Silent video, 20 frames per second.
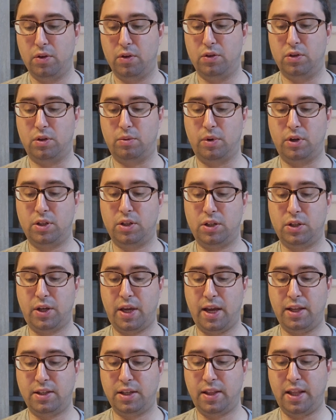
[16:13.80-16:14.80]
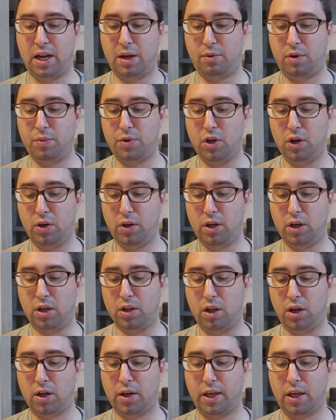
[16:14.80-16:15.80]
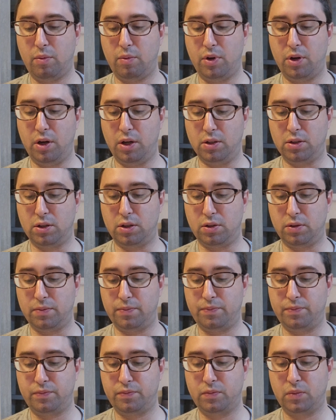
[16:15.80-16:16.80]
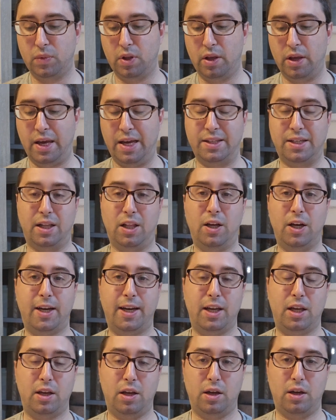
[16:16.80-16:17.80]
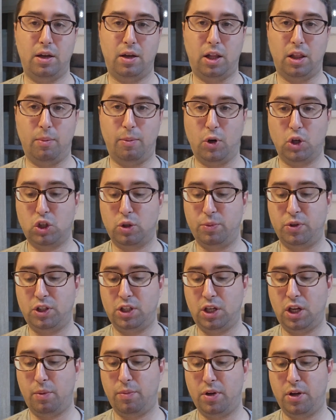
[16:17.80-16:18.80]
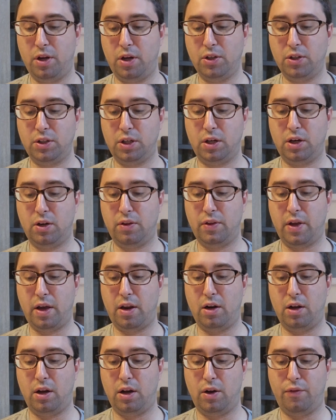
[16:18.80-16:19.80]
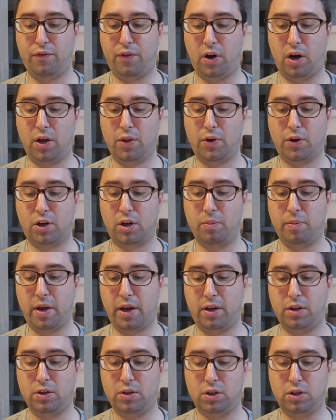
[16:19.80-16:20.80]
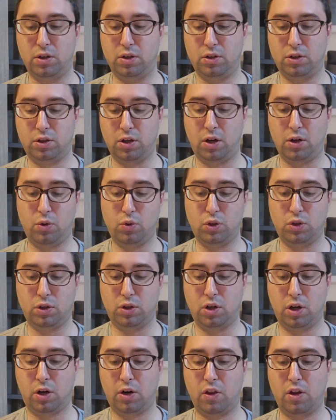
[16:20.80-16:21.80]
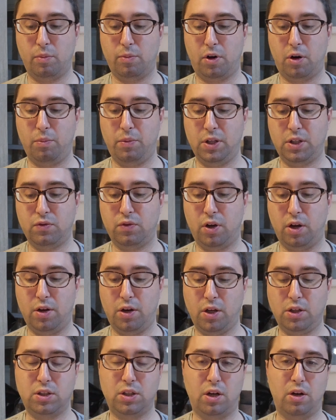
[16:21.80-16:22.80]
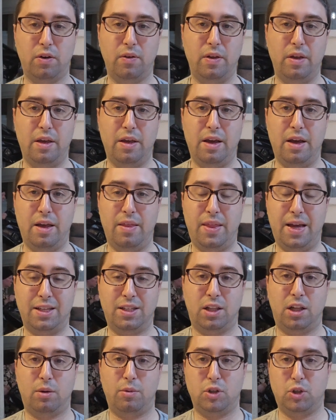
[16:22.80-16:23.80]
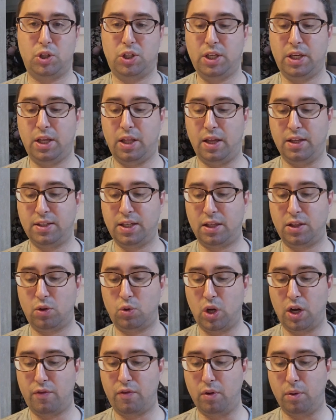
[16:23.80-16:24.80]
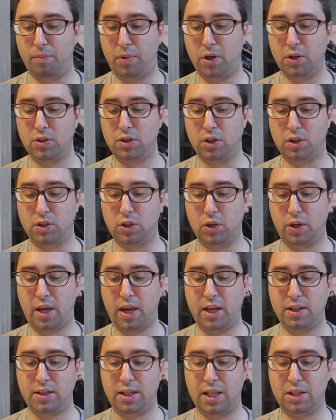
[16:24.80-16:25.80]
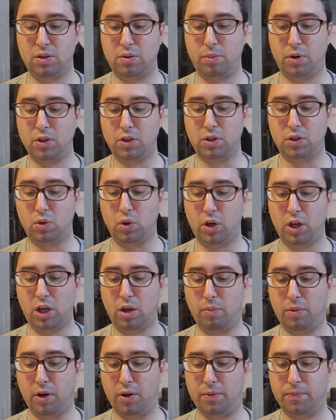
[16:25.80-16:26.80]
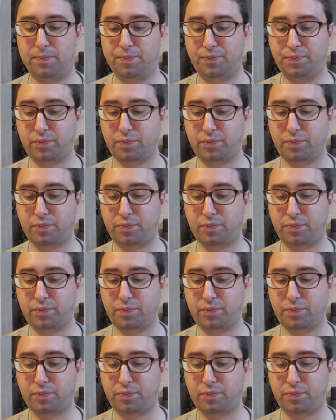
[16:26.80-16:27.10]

So the Gemara says you can't say that. Amar B'yogan halachi ibn Nazir. Talachi halamosha misune ibn Nazir that a father can make his son who's younger than a bar mitzvah a Nazir. That's halacha That's not derived from a pasuk, so you can't say that's what the pasuk's talking about.